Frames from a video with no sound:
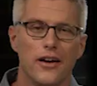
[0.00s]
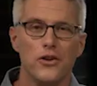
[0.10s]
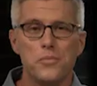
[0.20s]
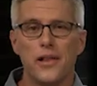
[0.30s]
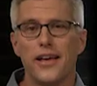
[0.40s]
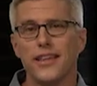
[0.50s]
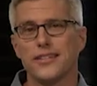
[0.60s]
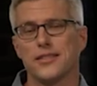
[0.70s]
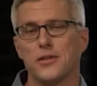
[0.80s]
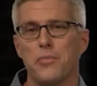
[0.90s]
A New
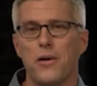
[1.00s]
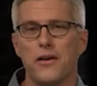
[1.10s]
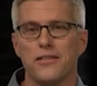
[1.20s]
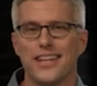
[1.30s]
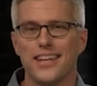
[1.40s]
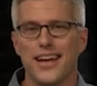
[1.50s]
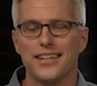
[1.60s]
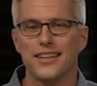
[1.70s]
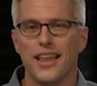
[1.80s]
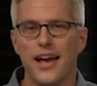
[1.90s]
Playlist is a part of the
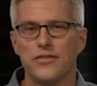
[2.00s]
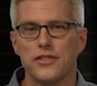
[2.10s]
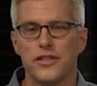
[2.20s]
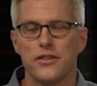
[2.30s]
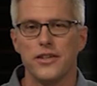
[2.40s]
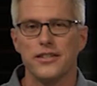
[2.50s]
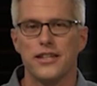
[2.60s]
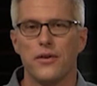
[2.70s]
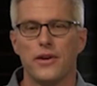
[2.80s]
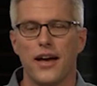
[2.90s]
Connected Life series
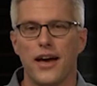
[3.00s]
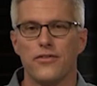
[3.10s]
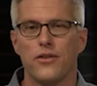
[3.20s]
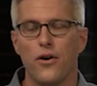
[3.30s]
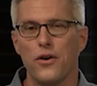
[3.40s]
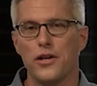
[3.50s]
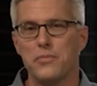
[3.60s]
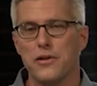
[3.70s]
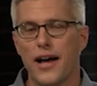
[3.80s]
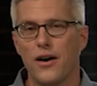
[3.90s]
that we have already
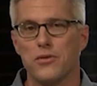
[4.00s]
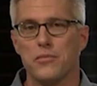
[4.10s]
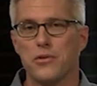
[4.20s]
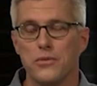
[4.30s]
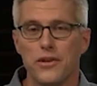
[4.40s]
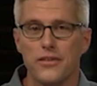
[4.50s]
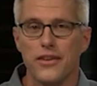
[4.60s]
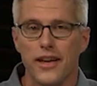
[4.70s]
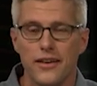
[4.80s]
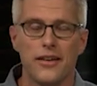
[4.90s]
put out with the book
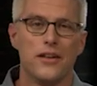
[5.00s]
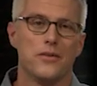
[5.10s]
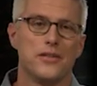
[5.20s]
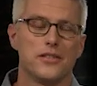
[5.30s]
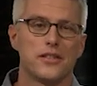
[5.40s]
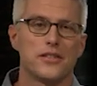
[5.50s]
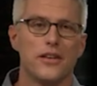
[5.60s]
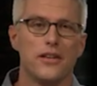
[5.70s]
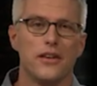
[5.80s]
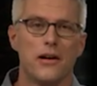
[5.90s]
Renovate, which is a
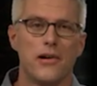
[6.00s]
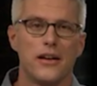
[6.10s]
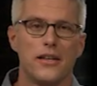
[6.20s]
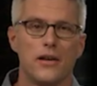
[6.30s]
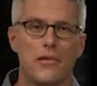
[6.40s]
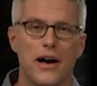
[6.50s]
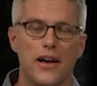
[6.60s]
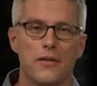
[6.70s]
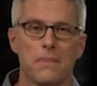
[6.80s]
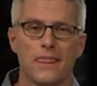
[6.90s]
study about
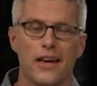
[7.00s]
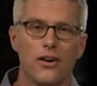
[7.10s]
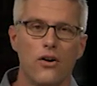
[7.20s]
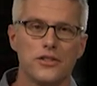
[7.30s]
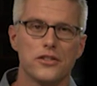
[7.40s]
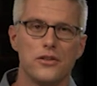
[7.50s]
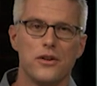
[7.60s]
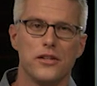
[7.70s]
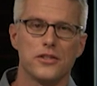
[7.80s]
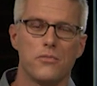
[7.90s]
Nehemiah, and
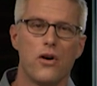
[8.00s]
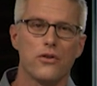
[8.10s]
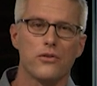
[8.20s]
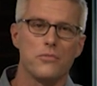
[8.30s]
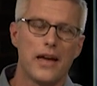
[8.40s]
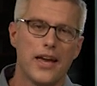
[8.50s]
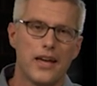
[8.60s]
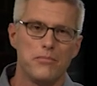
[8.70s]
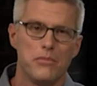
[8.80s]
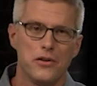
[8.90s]
also a small group
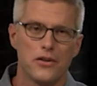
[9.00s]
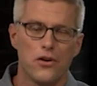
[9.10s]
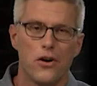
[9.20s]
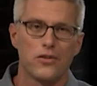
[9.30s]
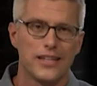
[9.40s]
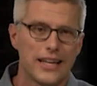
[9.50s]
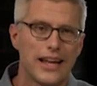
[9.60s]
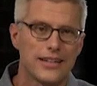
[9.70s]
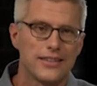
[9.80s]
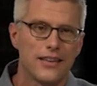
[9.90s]
handbook called The
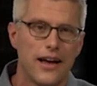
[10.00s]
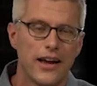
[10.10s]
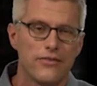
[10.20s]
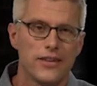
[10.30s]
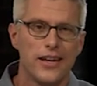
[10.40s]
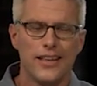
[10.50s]
Connected Life.